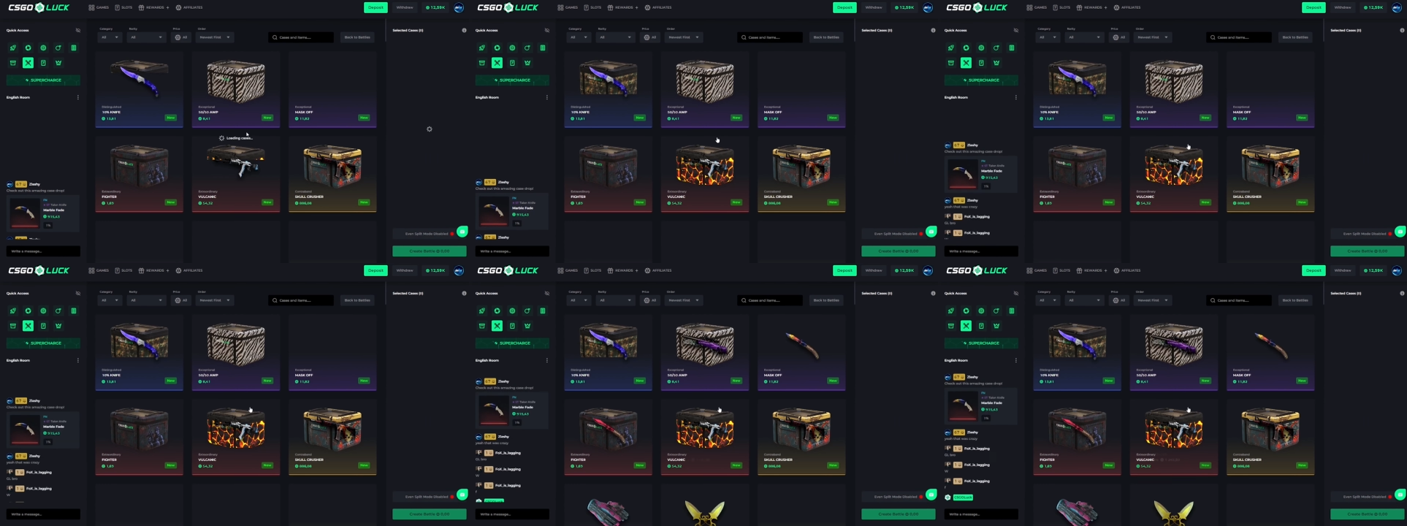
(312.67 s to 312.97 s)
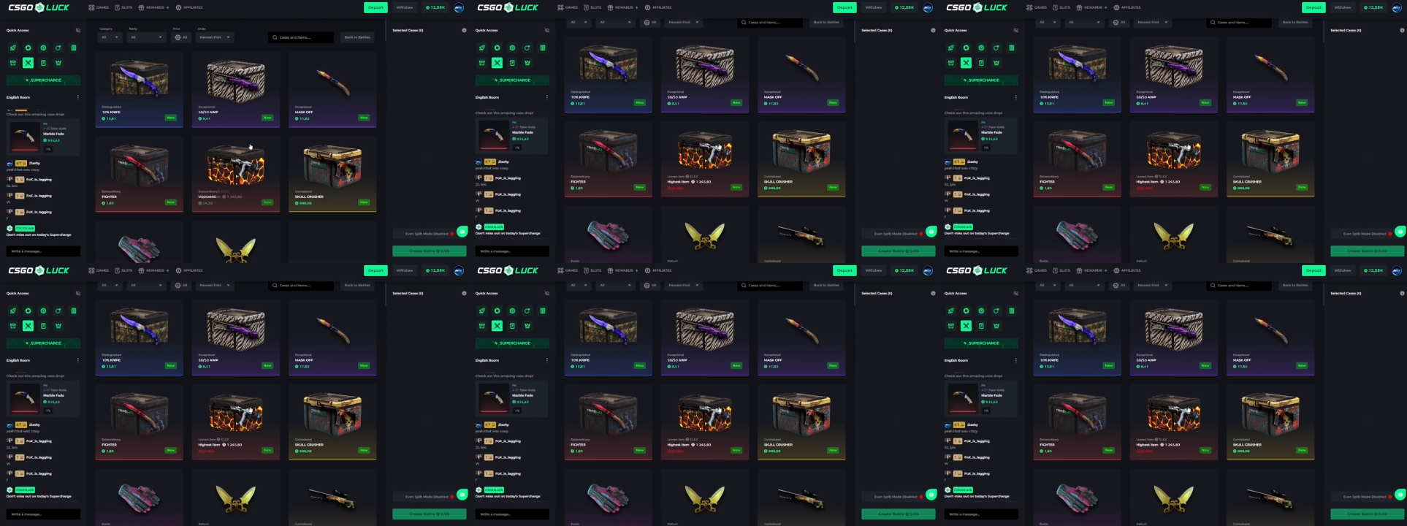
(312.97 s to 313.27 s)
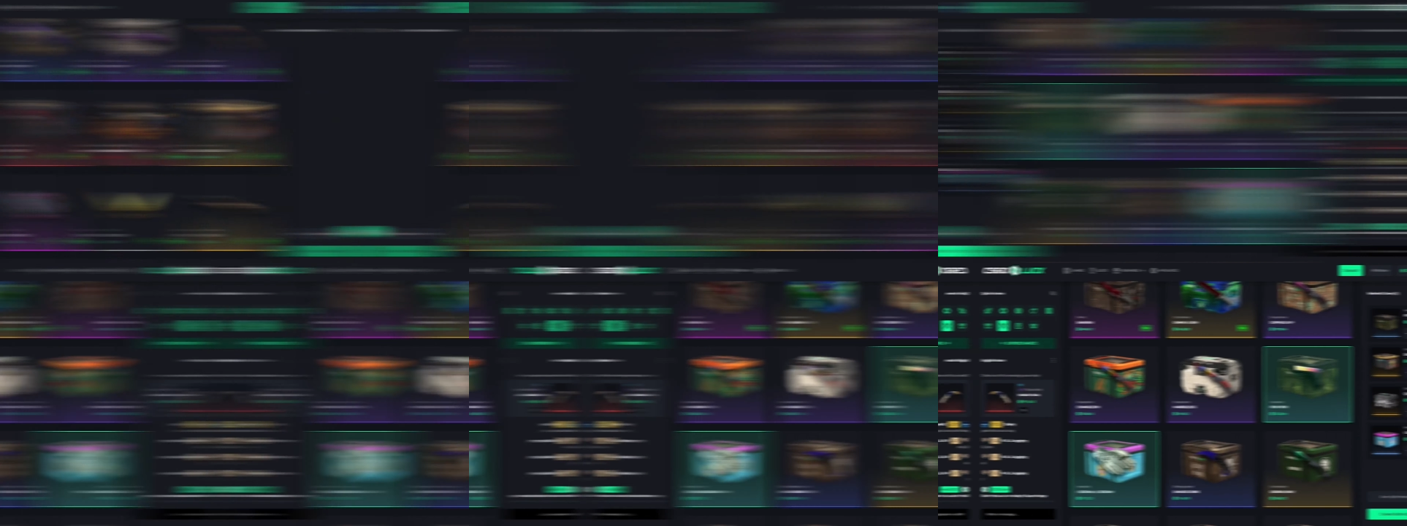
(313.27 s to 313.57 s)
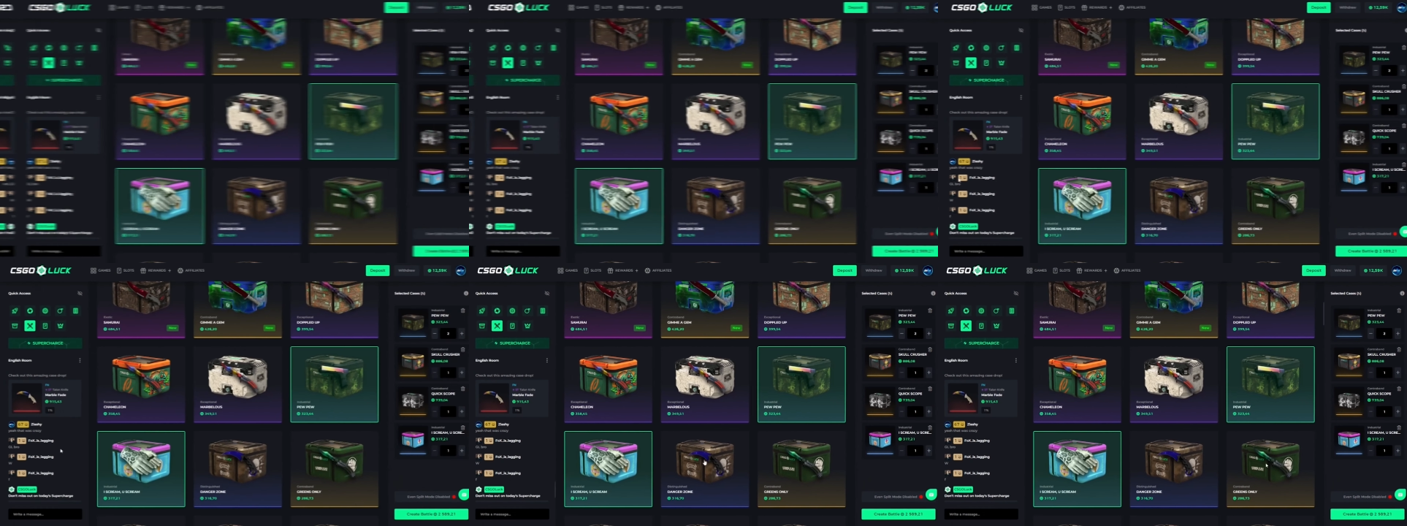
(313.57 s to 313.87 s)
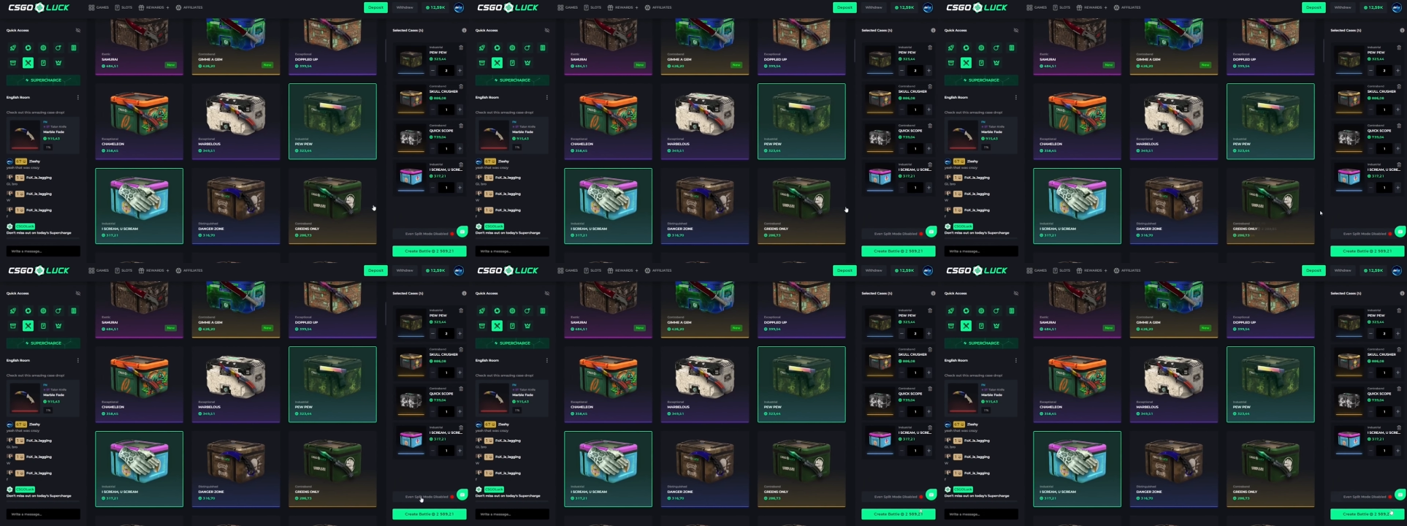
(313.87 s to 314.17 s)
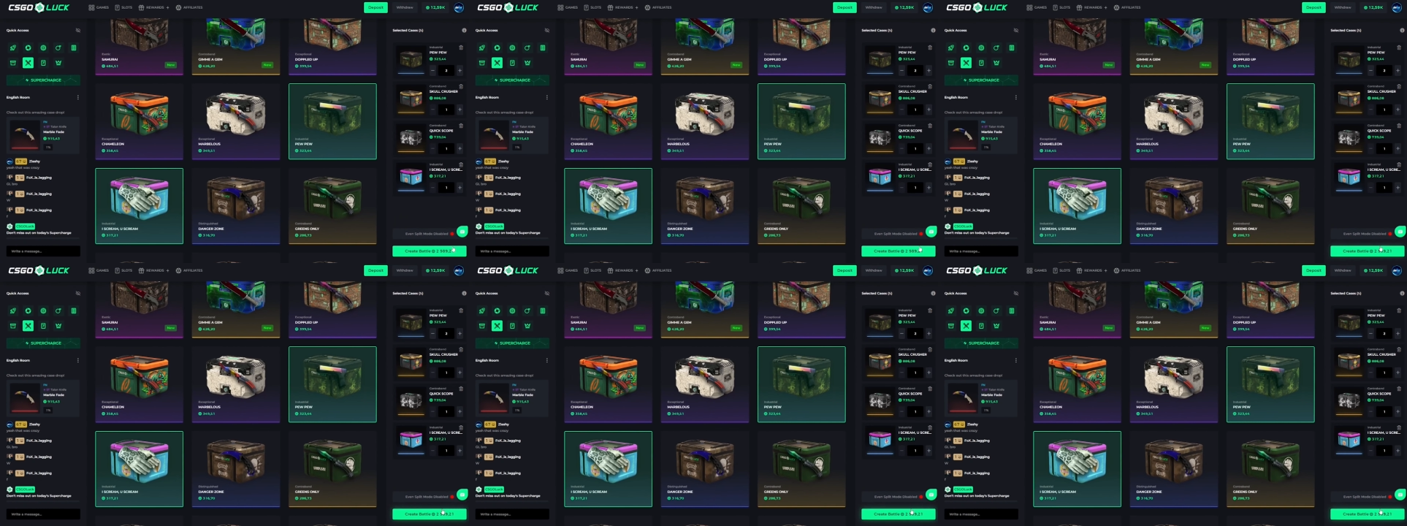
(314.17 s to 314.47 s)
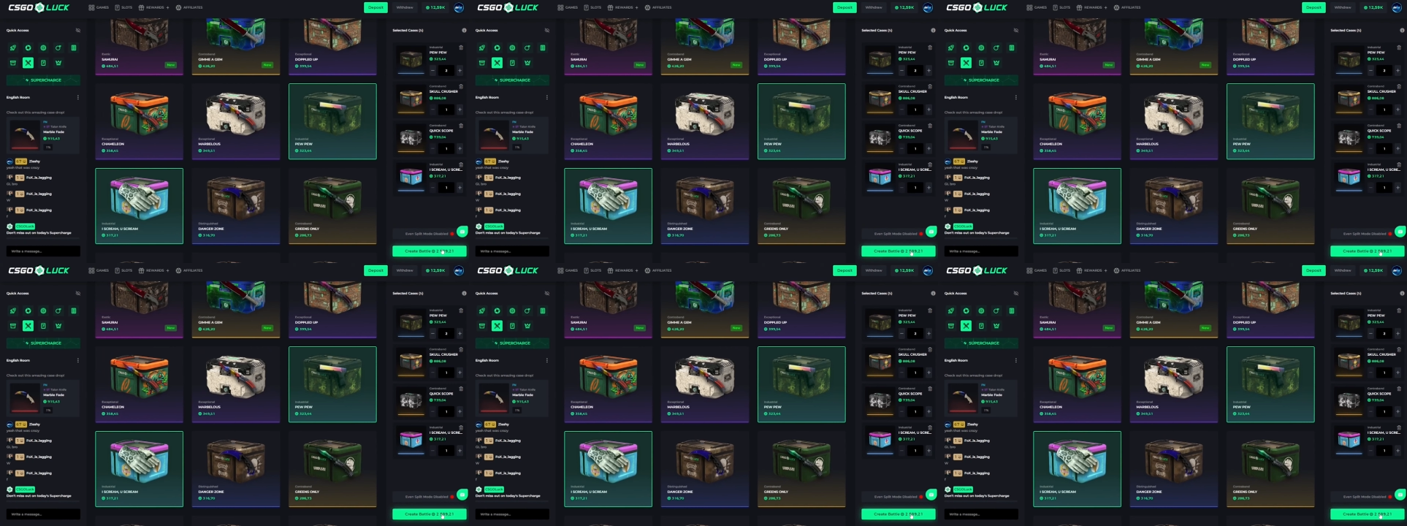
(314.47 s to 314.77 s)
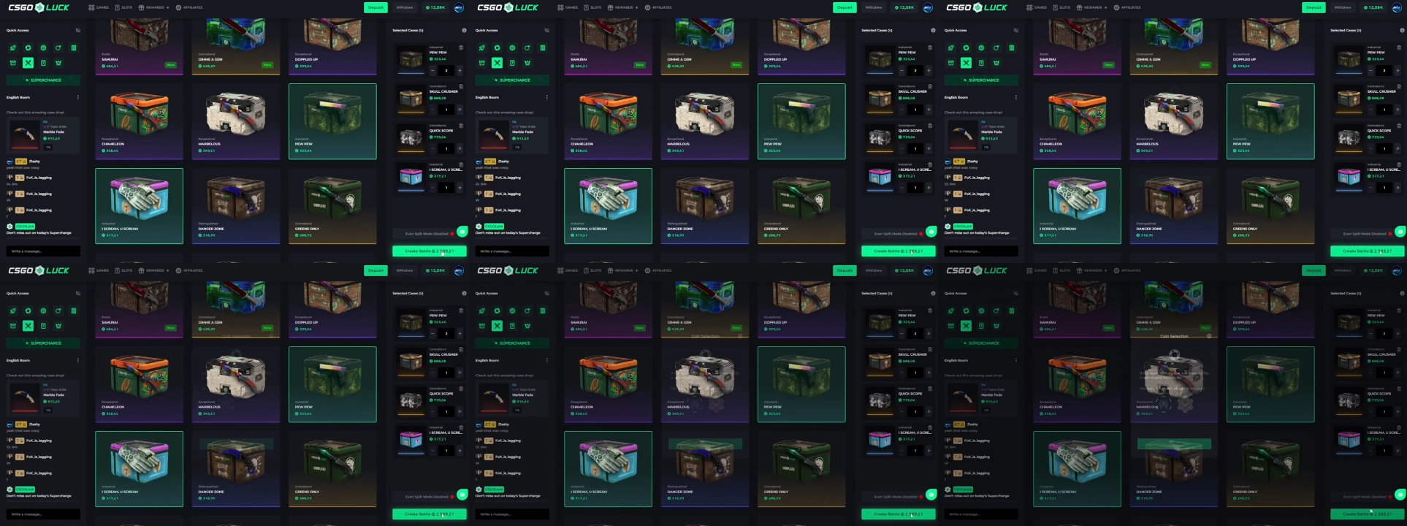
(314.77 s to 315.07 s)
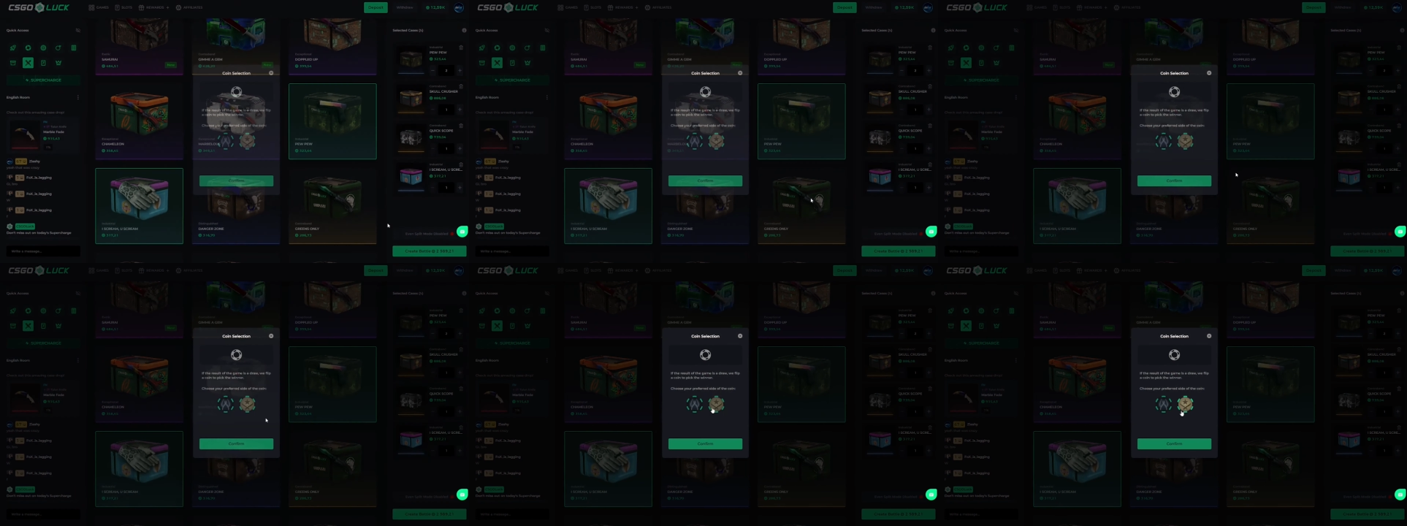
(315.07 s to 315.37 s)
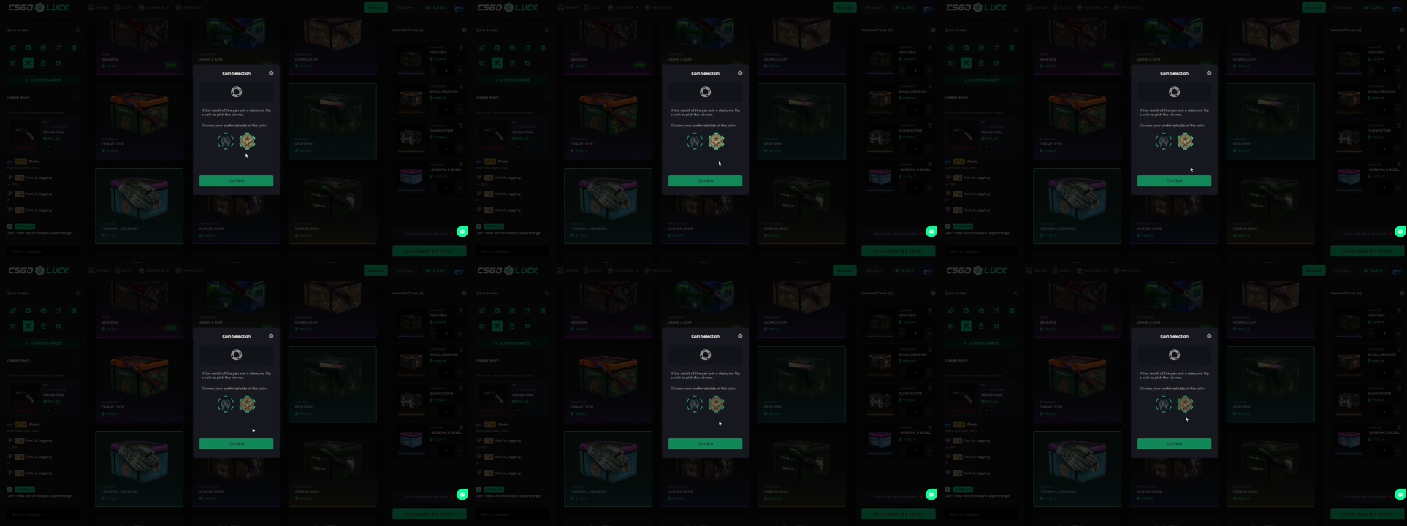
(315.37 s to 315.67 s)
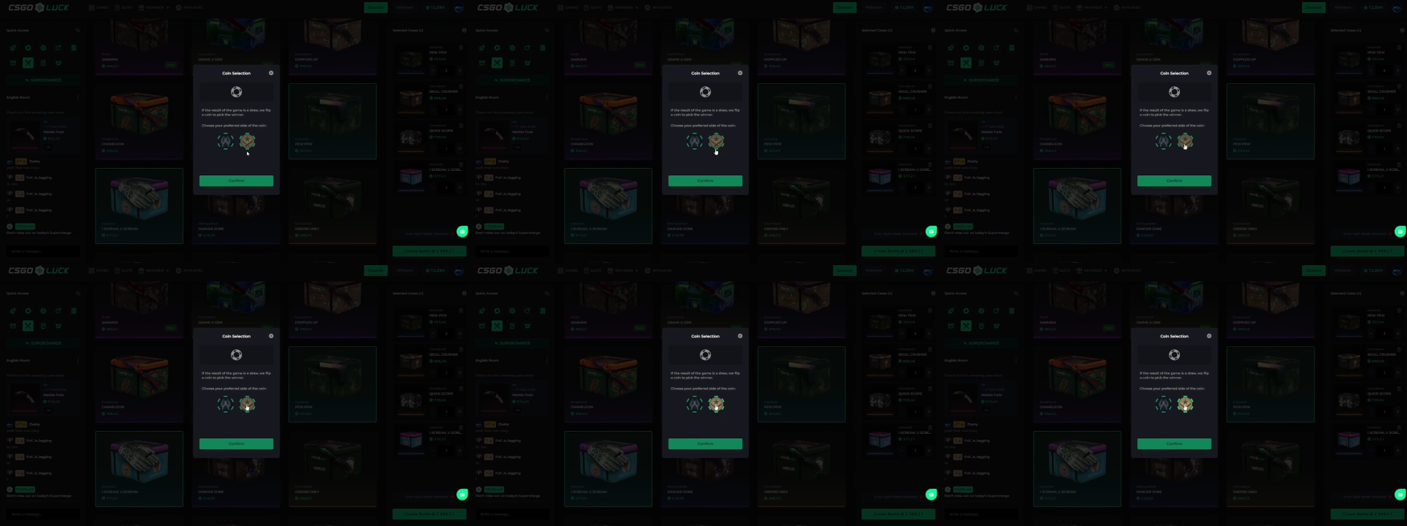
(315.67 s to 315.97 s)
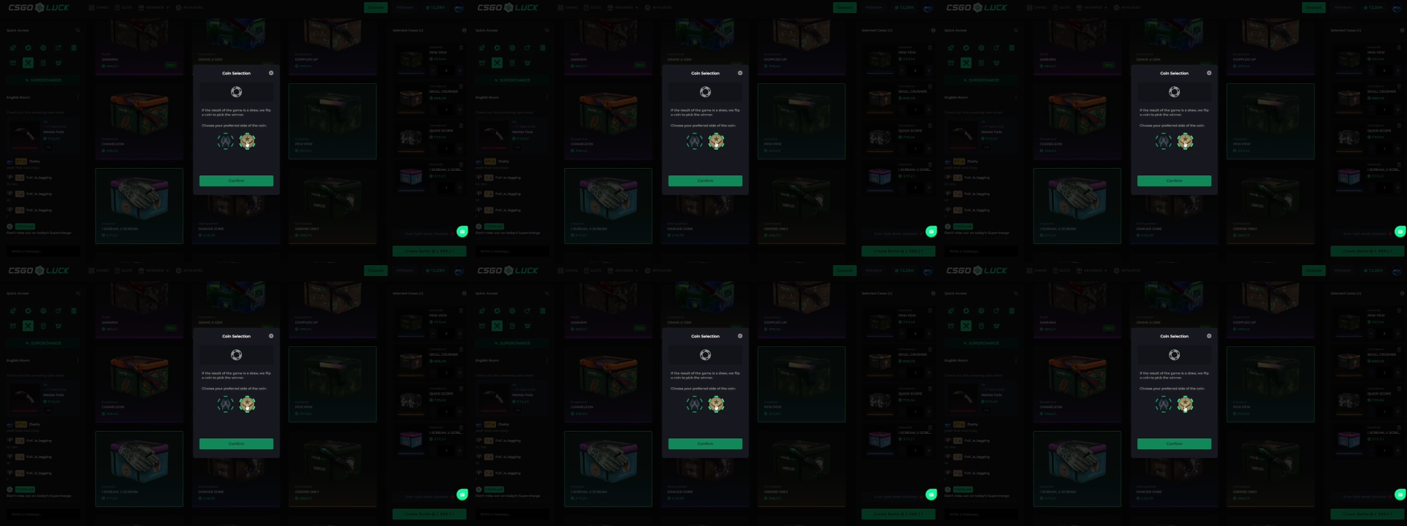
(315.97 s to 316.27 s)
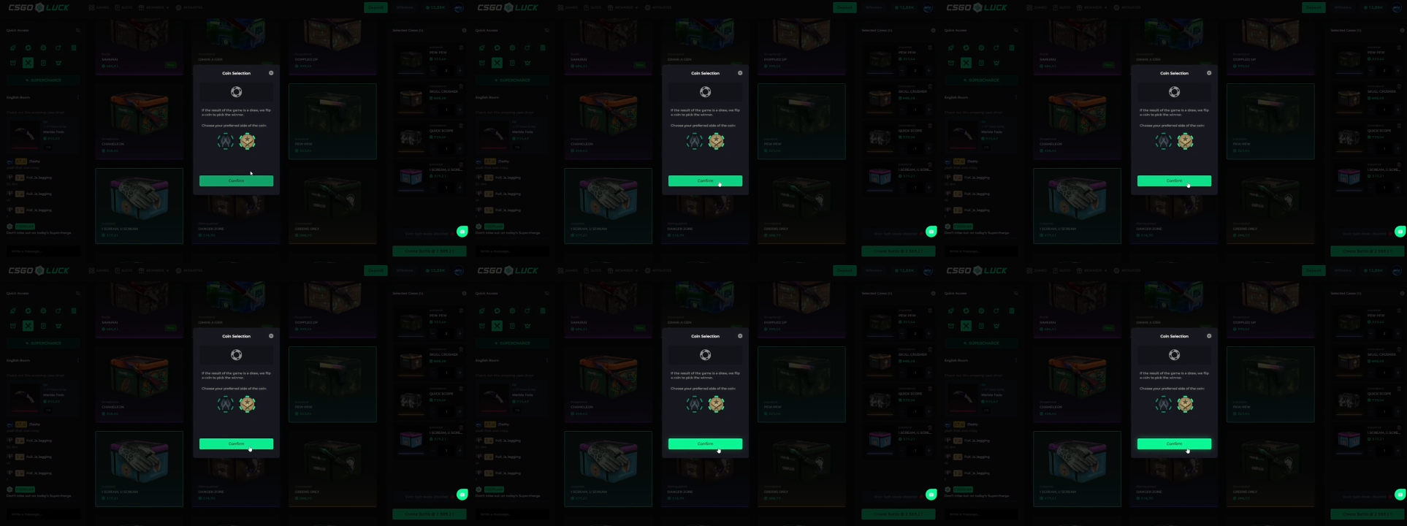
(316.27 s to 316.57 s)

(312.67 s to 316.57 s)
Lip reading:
No face is visible, so there are no lips to read.